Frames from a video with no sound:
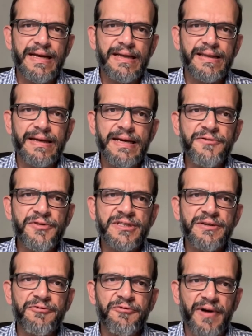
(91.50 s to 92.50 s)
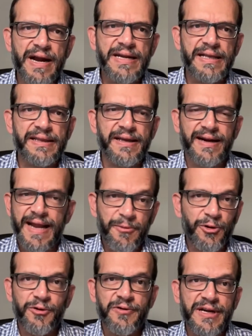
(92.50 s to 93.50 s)
the interesting finding there, and
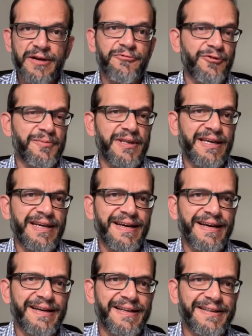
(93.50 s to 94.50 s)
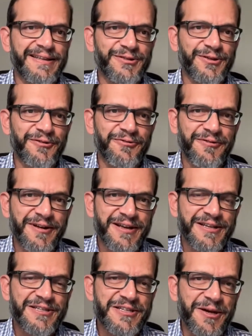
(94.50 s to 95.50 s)
I'm going to read from the uh, the sort of
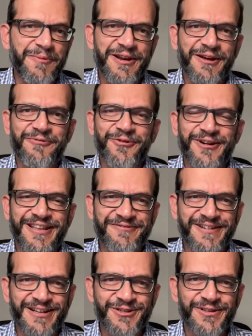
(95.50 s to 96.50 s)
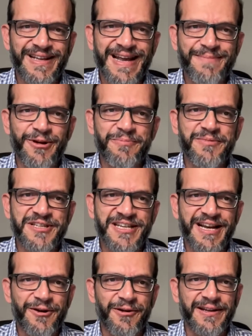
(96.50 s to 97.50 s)
summary of what they've done so that I'm not
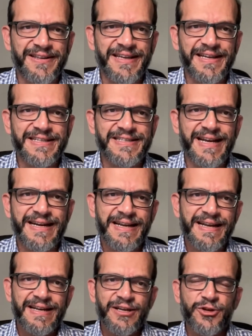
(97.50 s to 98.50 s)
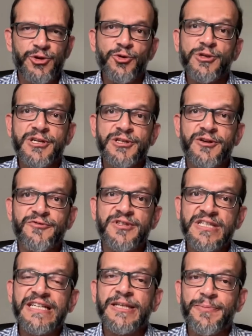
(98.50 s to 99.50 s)
missing out on anything, is that users of
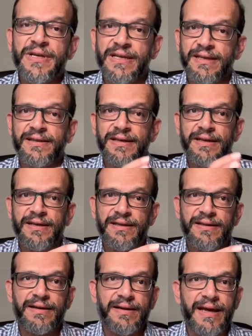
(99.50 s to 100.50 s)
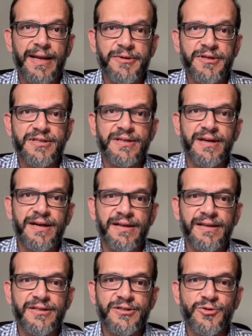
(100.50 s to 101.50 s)
CTP, the, the cannabis
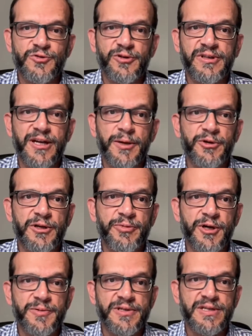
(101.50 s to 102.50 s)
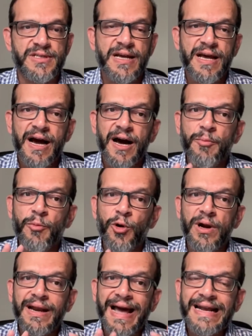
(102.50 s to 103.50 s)
uh, that's used for therapeutic purposes, are
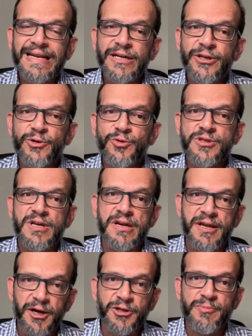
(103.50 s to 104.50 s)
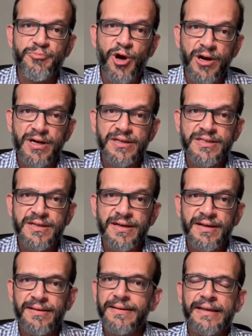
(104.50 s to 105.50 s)
more likely to use nicotine products
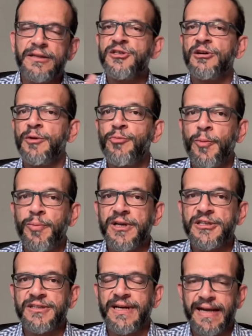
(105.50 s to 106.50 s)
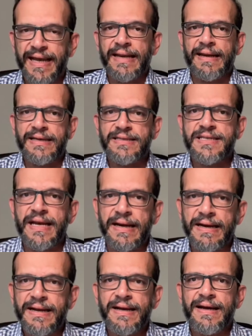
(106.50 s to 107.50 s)
than the general population. Again, as I
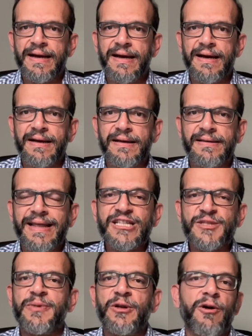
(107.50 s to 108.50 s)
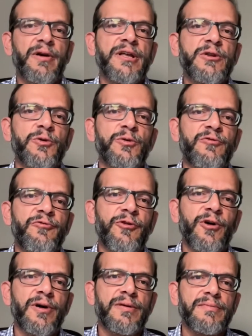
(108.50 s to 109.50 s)
said, uh, that's been already known
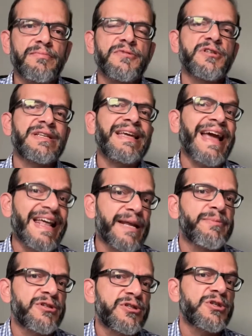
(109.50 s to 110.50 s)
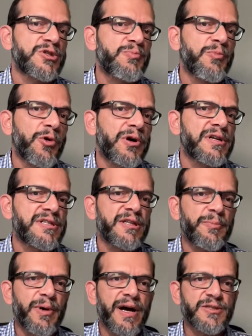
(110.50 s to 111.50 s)
for just cannabis smokers in
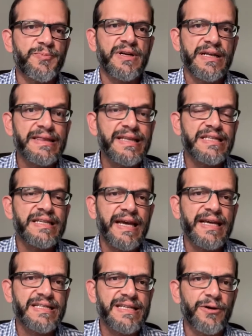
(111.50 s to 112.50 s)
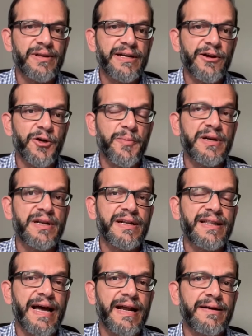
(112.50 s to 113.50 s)
the past, but in this case, now they're
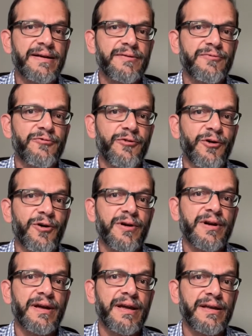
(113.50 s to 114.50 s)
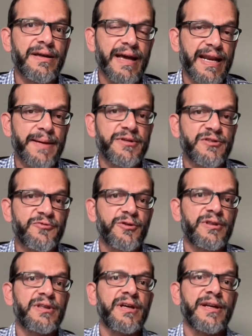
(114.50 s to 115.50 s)
documented that for cannabis
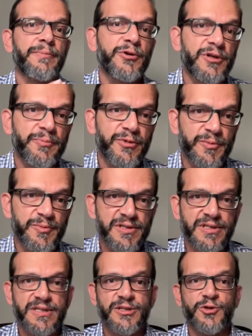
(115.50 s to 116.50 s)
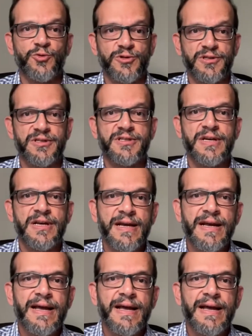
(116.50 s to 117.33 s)
for therapeutic purposes users.